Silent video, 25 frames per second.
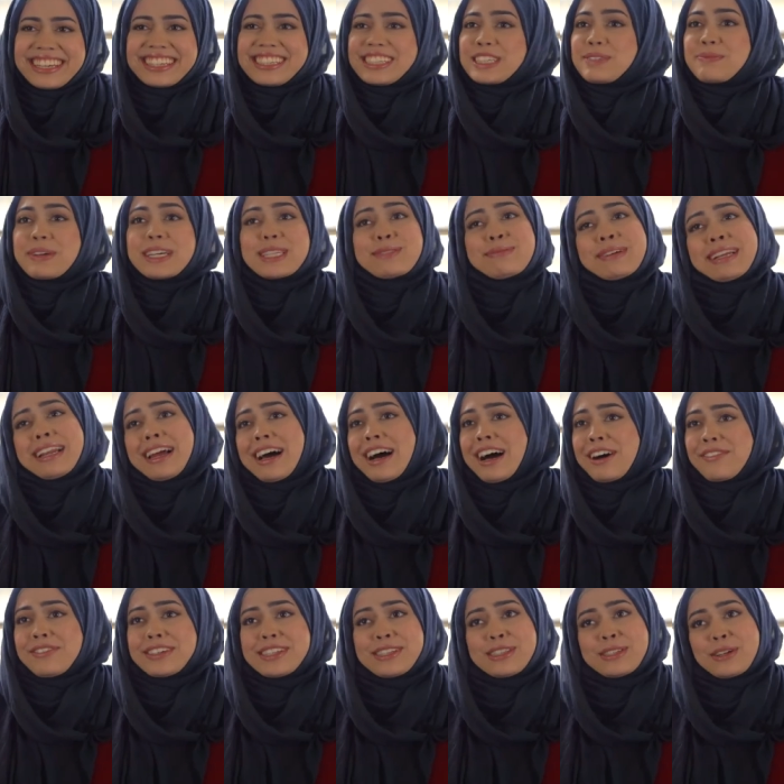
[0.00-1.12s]
It just makes me
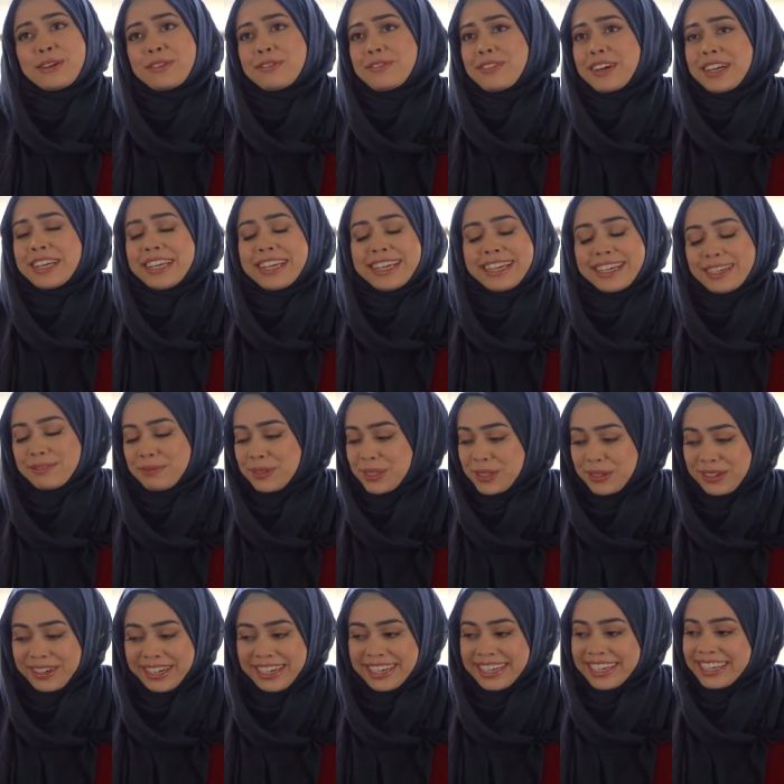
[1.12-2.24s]
laugh. It's so funny. I'm
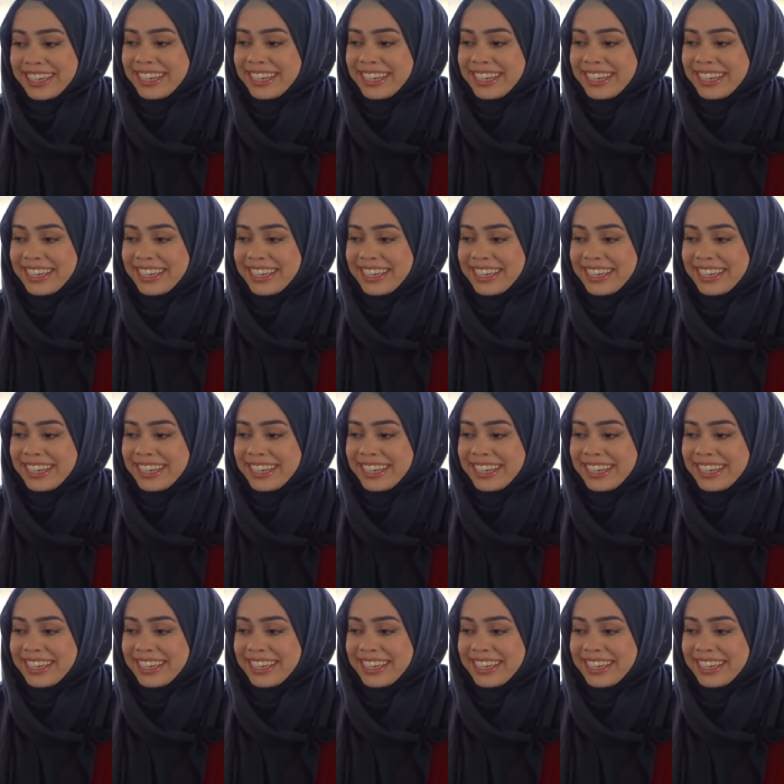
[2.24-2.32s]
sorry.